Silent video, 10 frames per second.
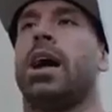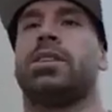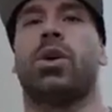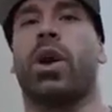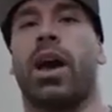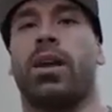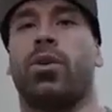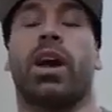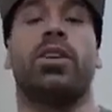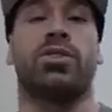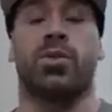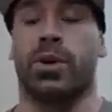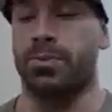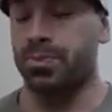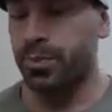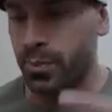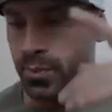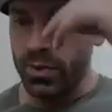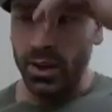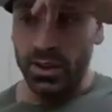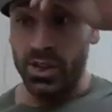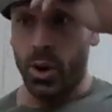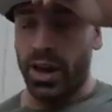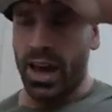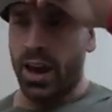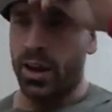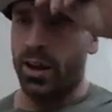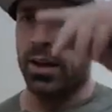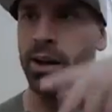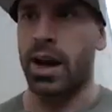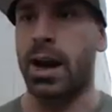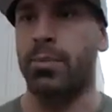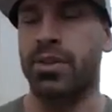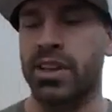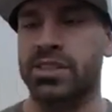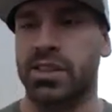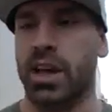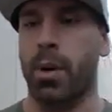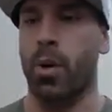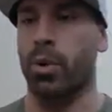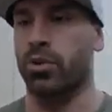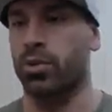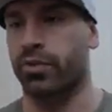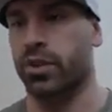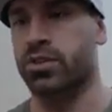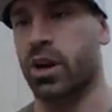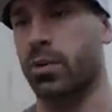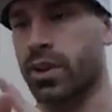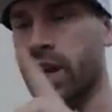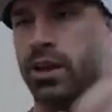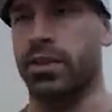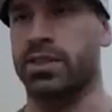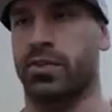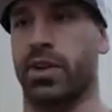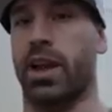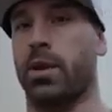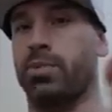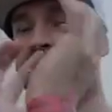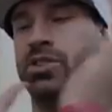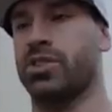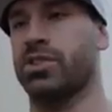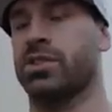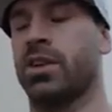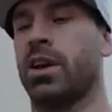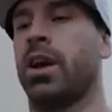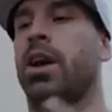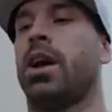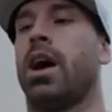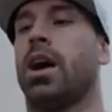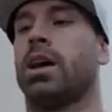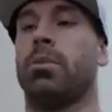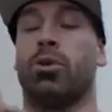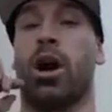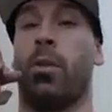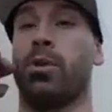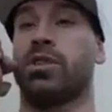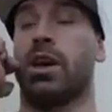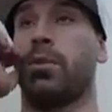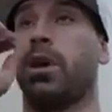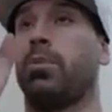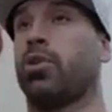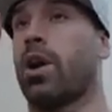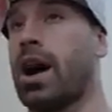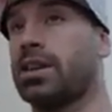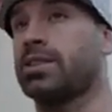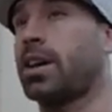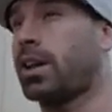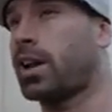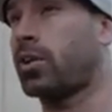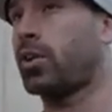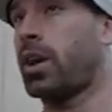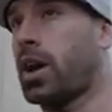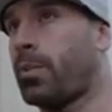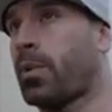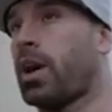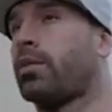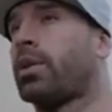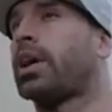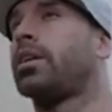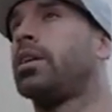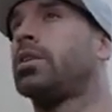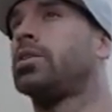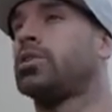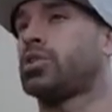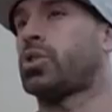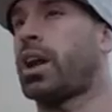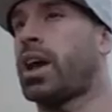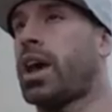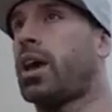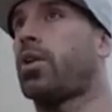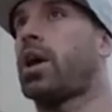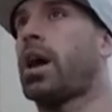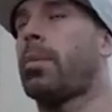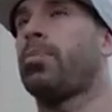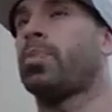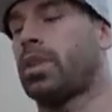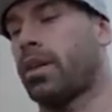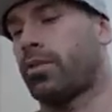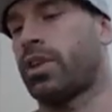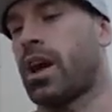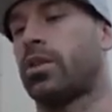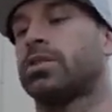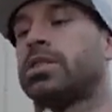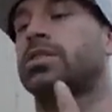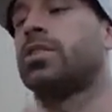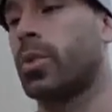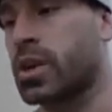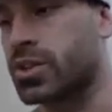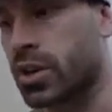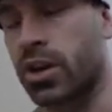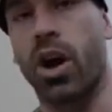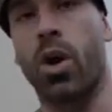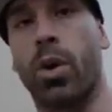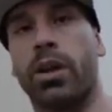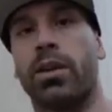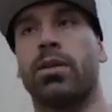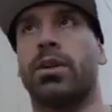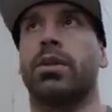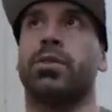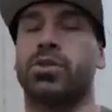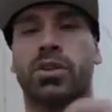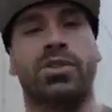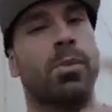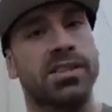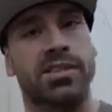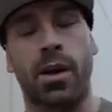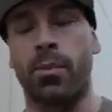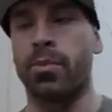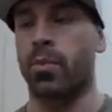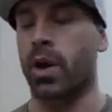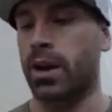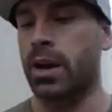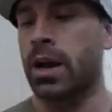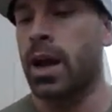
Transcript: It's okay, you'll get used to it. So again, the things to think about when you're doing the front squat with any of these different hand positions, keeping your elbows up, keeping your eyesight like looking up, kind of like straight ahead or up, never down, because that's the direction you're gonna go in if you start to mess up, right?